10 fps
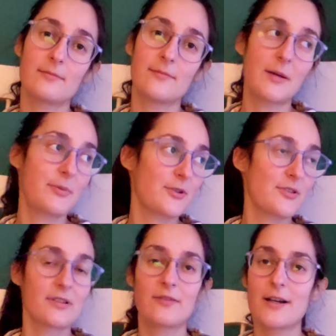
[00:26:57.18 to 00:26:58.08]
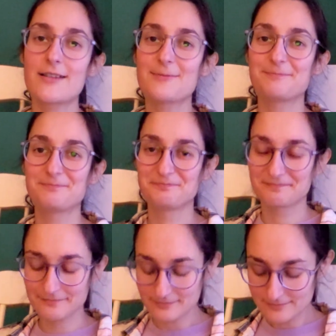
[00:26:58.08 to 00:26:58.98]
my personal advice:
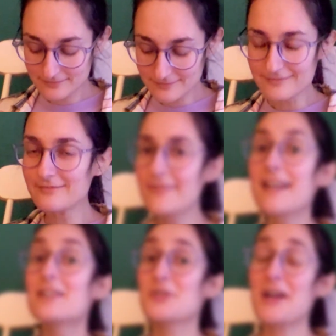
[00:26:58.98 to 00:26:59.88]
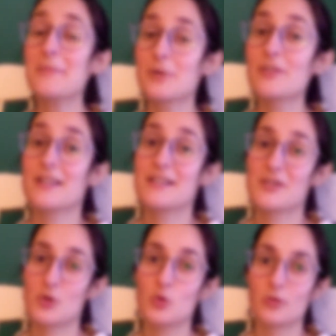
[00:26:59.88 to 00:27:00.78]
try birthing
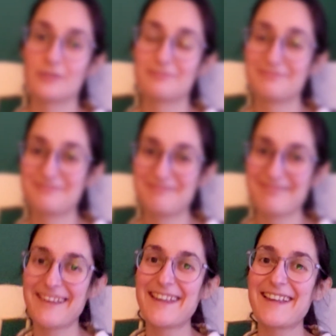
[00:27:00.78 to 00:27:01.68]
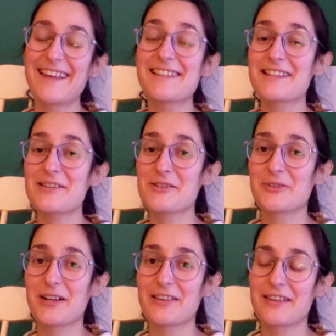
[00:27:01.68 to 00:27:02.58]
stool. It's such a
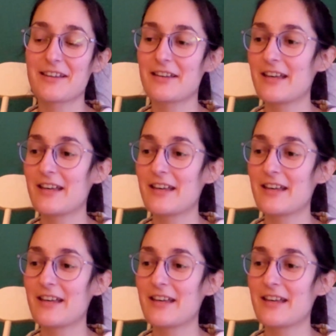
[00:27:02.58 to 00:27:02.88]
great thing,